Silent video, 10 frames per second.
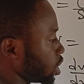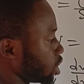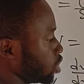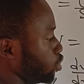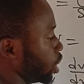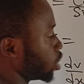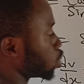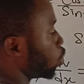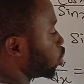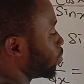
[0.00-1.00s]
here is still here.
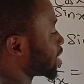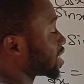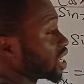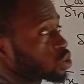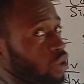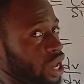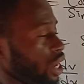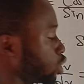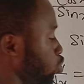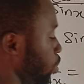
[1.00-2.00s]
So 1 over sine square
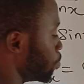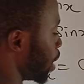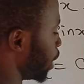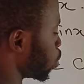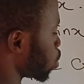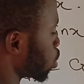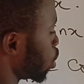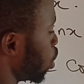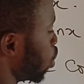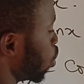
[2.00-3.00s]
x will be minus